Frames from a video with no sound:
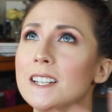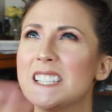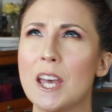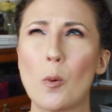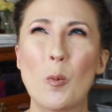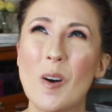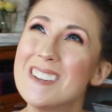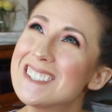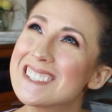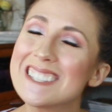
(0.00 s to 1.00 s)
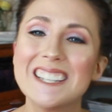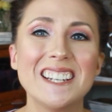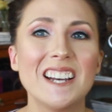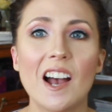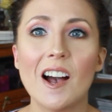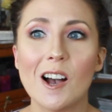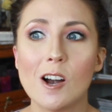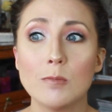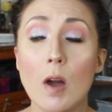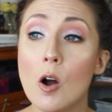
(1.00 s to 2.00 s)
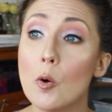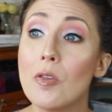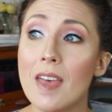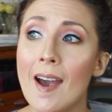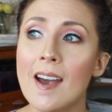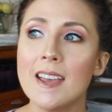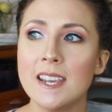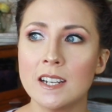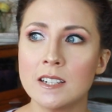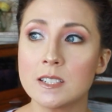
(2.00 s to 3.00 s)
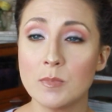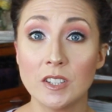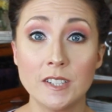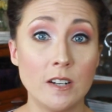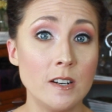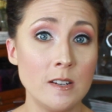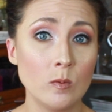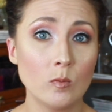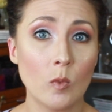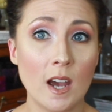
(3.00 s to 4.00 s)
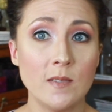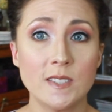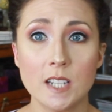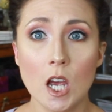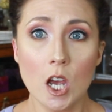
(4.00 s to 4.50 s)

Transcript: like, what? Oh, that and military wives